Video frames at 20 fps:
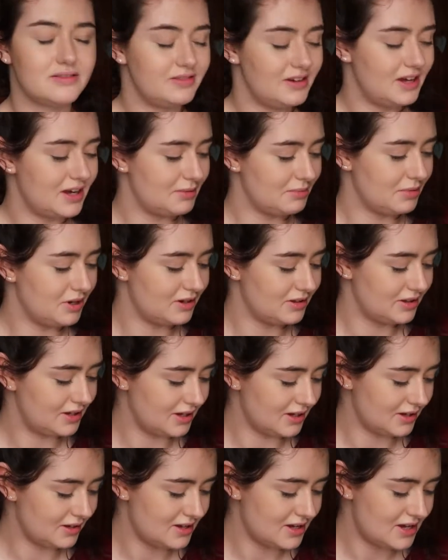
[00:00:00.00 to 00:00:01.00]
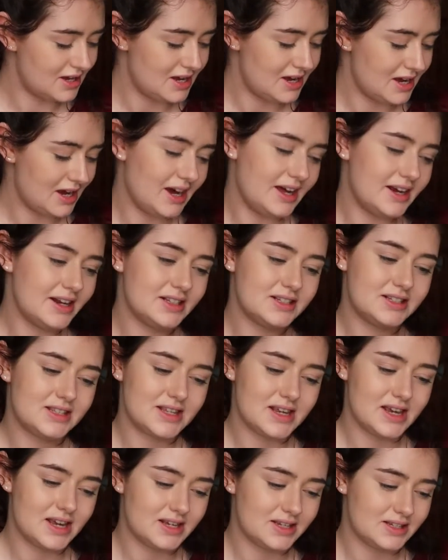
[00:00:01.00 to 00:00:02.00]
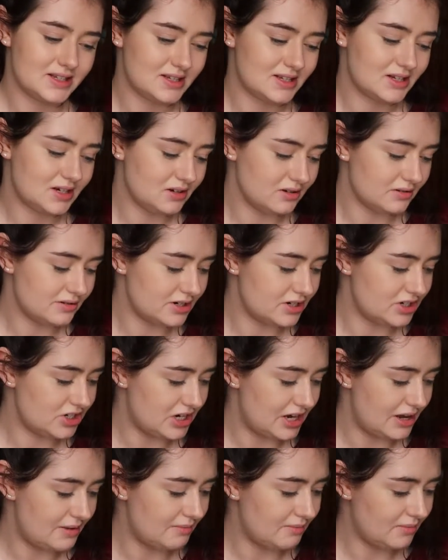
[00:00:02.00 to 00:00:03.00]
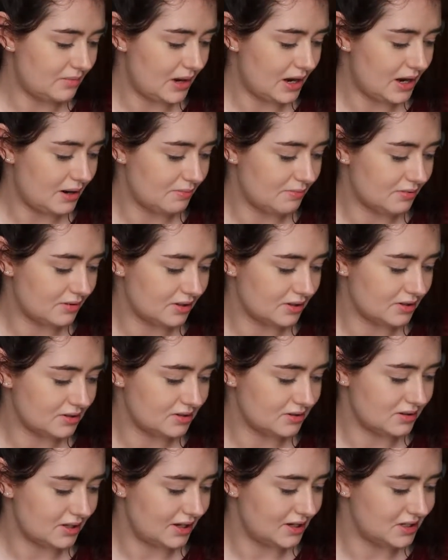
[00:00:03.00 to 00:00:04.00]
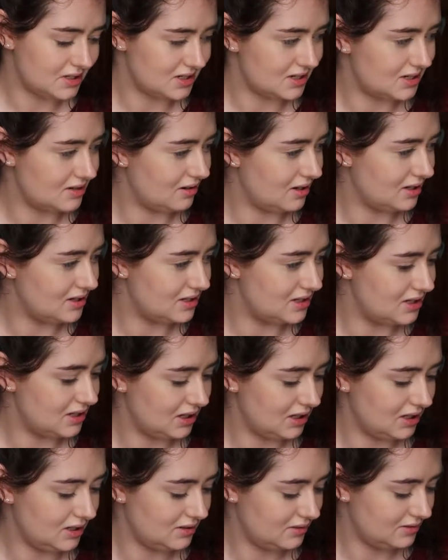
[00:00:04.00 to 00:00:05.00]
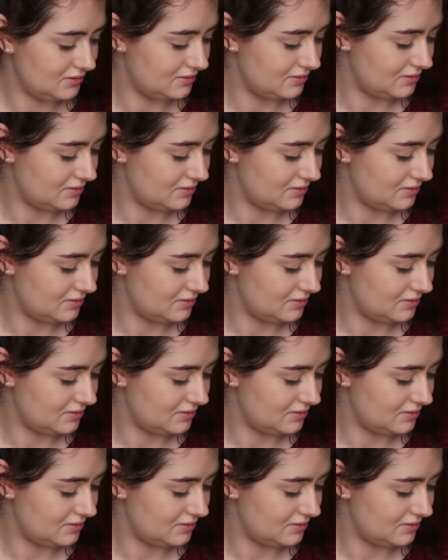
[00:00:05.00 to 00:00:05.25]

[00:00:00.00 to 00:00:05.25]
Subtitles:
fake mirror thing. And it says You're a Gem, April 2019.